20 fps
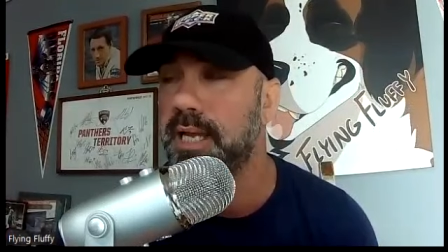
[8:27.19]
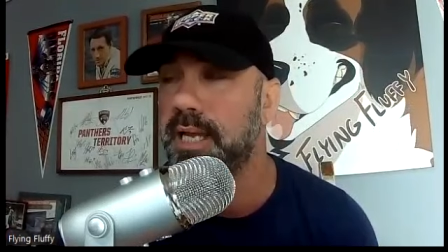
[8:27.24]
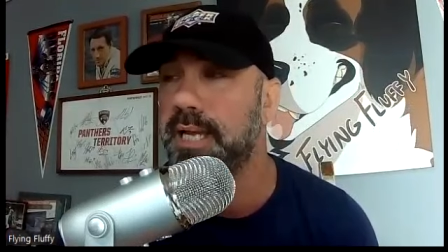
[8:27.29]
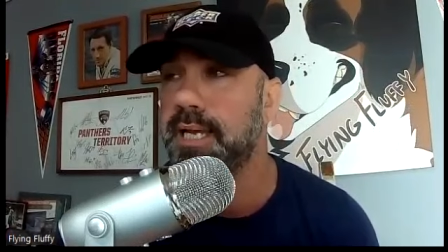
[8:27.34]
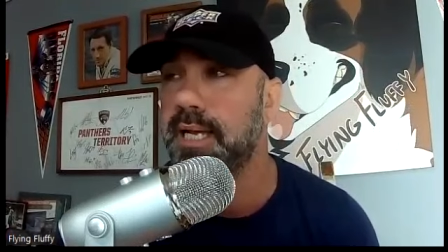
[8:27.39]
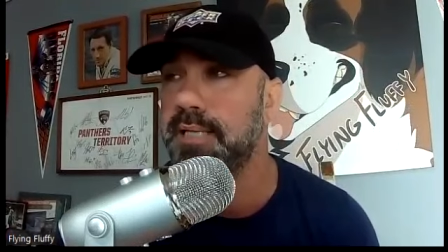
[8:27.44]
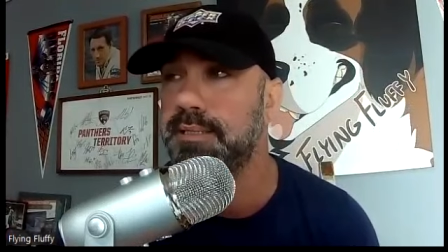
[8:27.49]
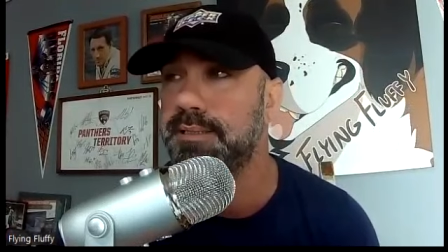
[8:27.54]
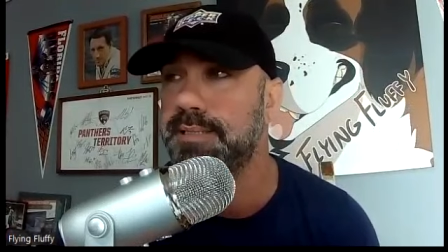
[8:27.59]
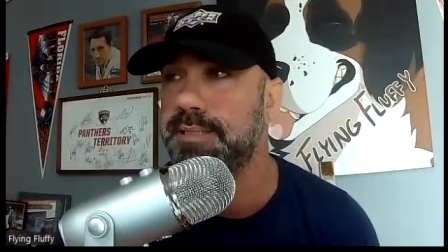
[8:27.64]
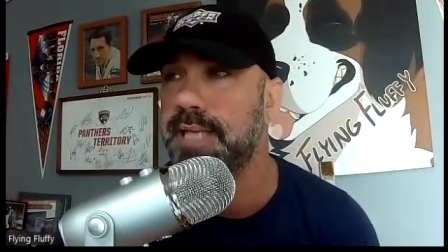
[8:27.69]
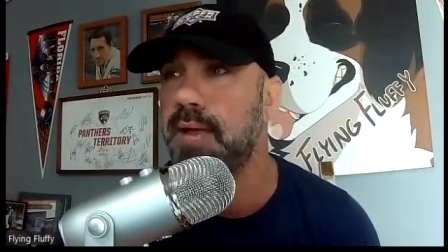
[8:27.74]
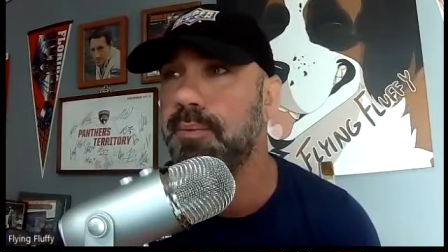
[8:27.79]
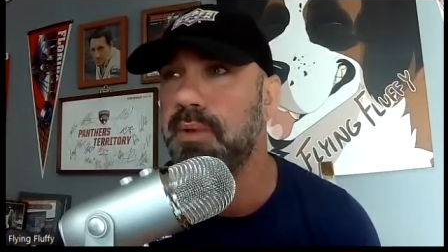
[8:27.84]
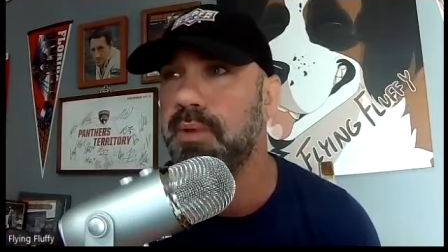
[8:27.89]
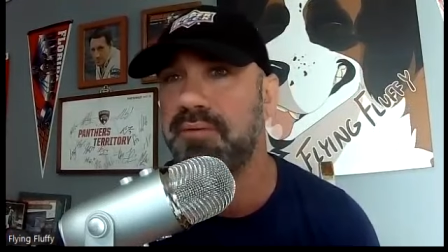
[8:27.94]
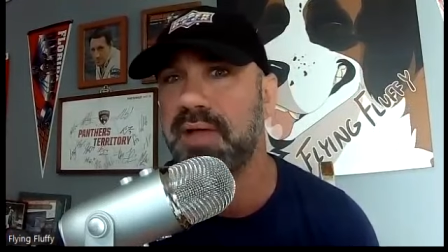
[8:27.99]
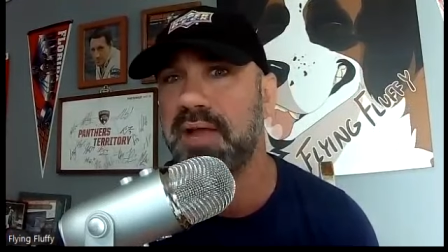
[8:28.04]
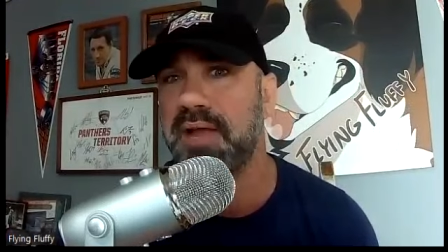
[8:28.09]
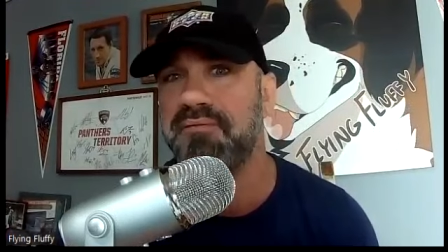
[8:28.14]
Like I said,
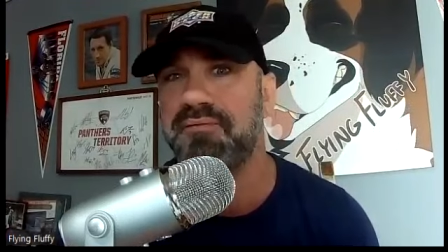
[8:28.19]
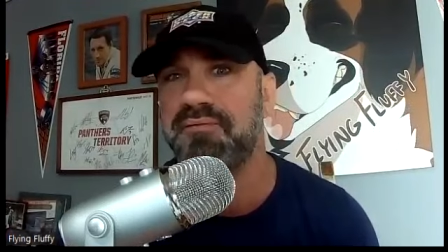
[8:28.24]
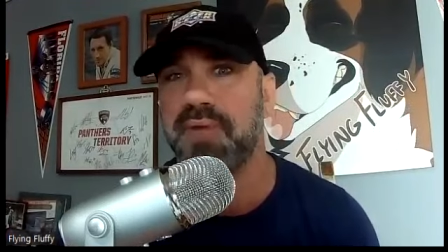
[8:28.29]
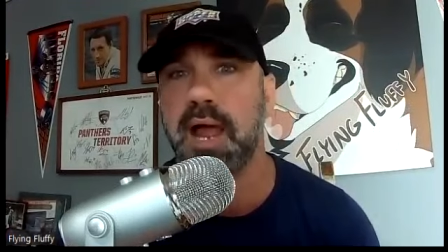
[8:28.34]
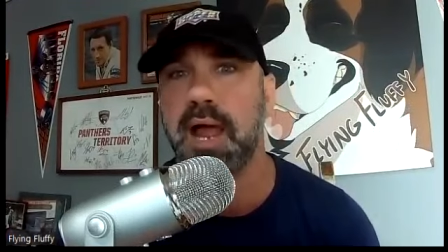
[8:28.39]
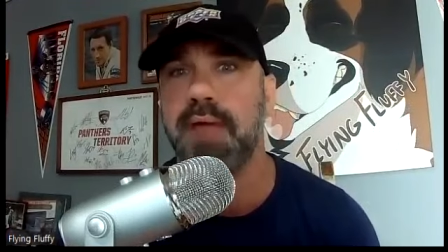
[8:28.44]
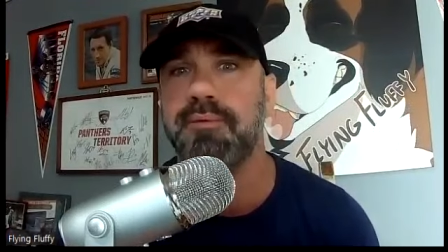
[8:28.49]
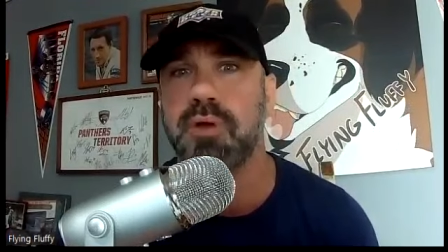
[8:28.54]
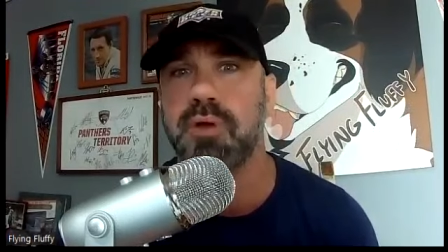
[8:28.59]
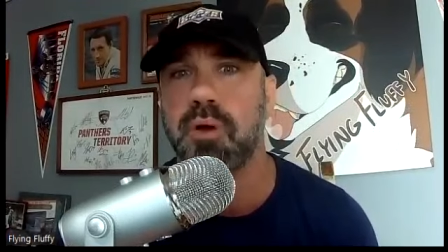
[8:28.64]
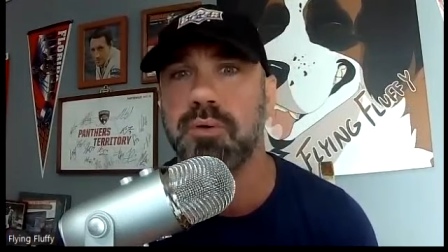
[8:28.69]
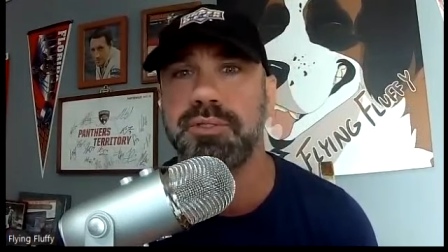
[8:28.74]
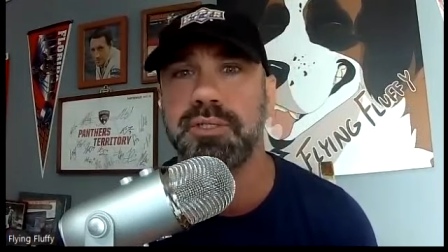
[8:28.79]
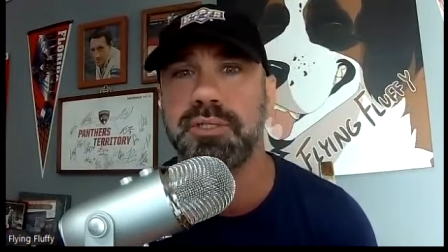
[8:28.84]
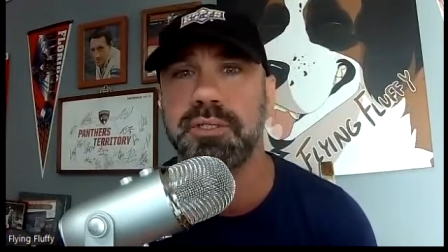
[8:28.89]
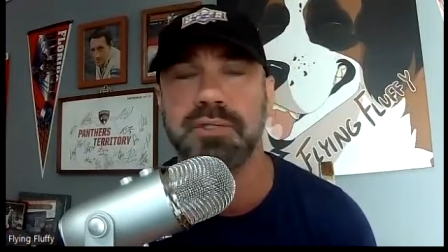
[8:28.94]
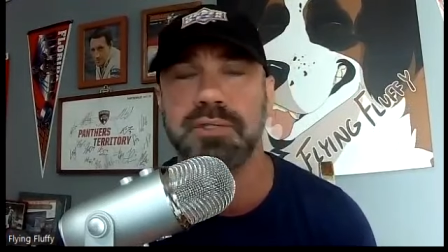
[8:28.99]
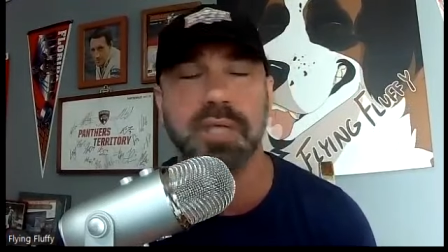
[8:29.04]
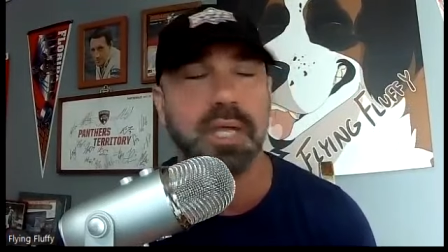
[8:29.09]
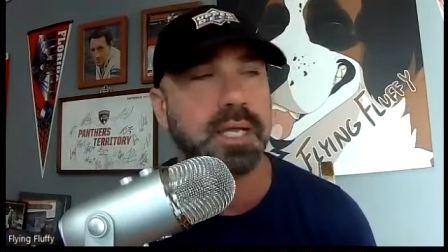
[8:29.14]
we've had 5
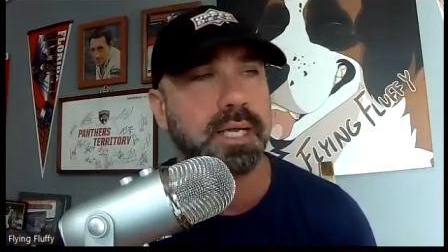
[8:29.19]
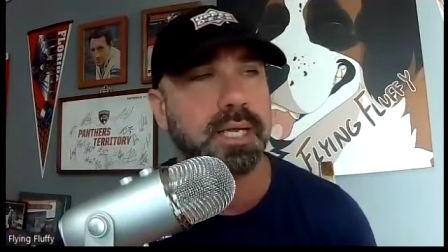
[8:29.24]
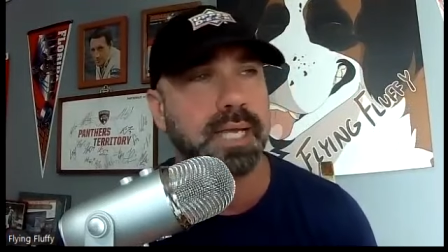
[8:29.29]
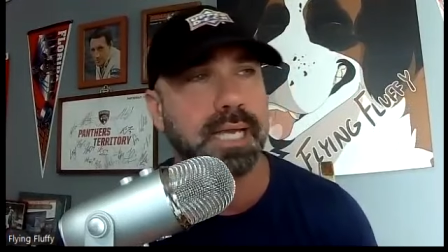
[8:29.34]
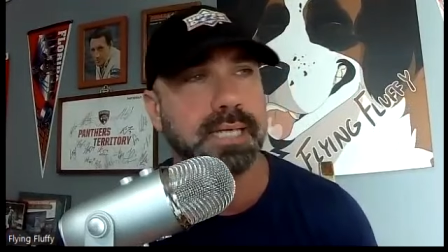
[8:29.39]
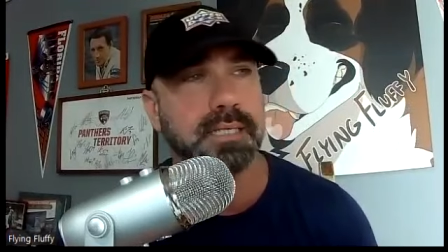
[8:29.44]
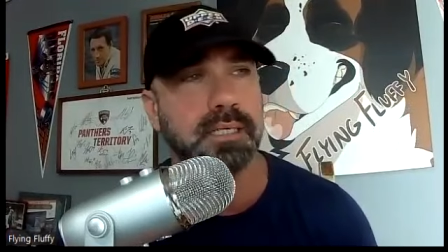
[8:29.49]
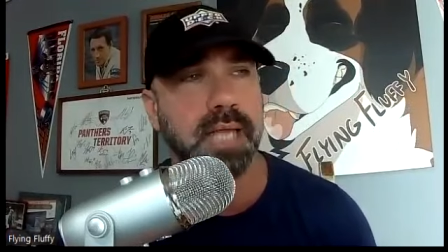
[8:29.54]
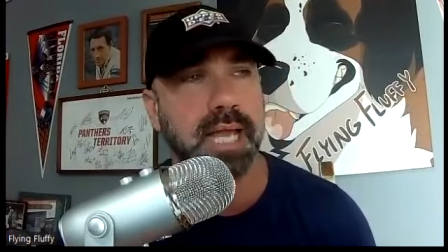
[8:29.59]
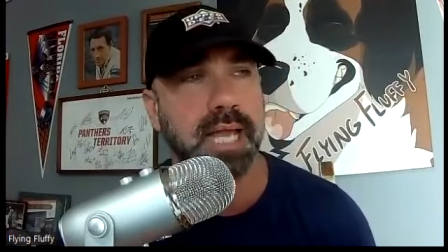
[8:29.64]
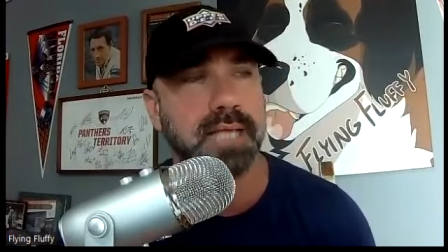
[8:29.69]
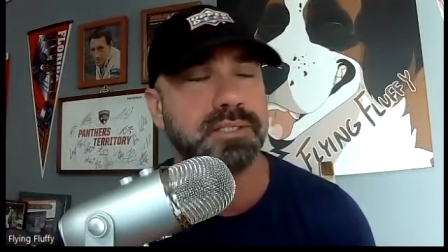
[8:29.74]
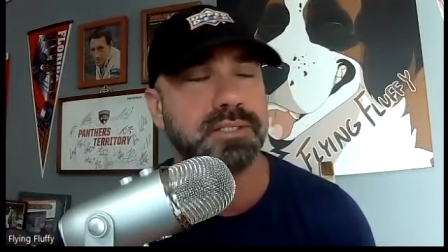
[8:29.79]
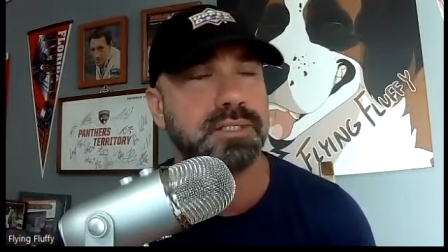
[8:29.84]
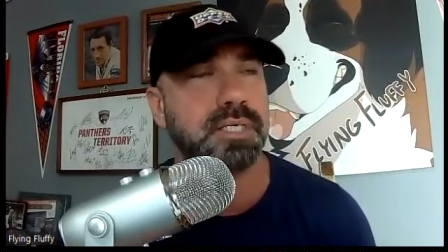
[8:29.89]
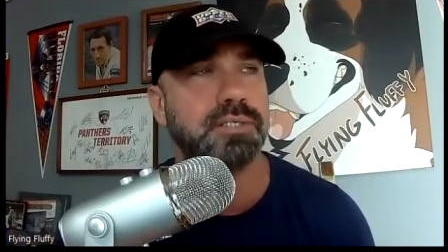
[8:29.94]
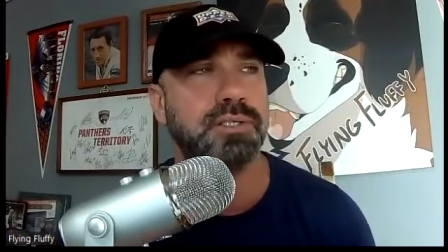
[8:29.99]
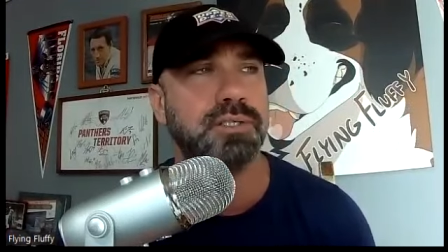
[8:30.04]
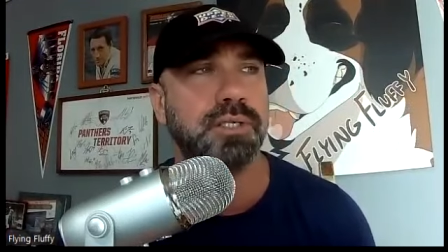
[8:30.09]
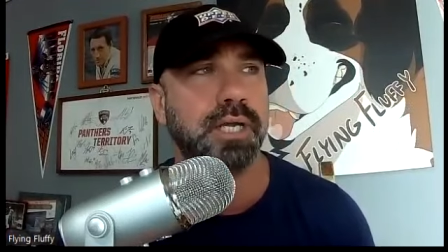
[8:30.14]
coaches in the last
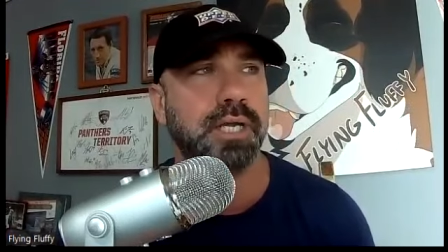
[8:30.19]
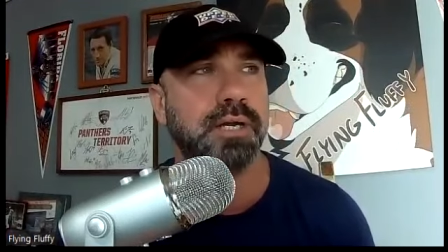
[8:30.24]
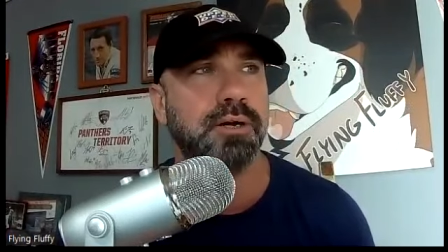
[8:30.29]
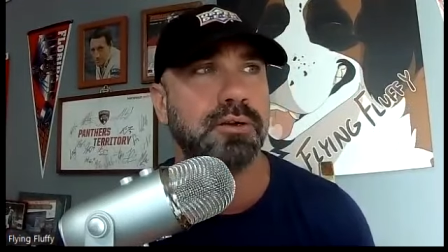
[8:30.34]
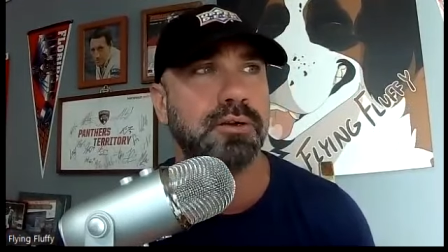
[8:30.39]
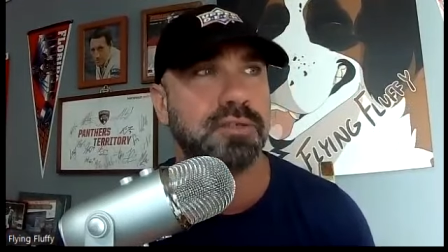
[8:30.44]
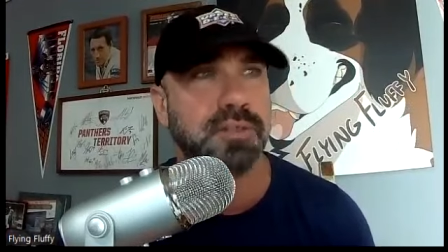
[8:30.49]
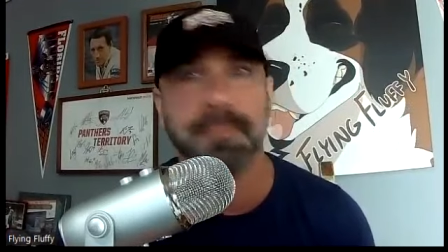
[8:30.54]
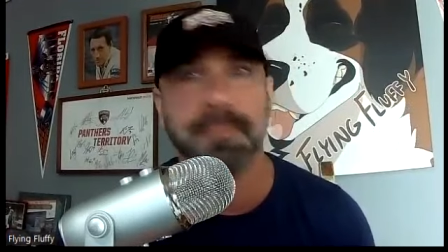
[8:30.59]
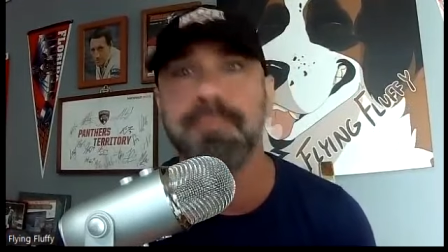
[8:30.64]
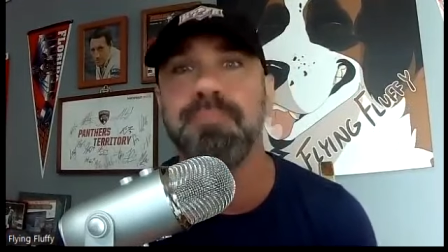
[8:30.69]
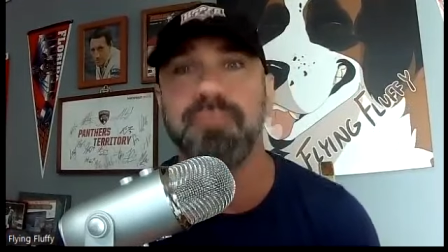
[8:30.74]
6 years.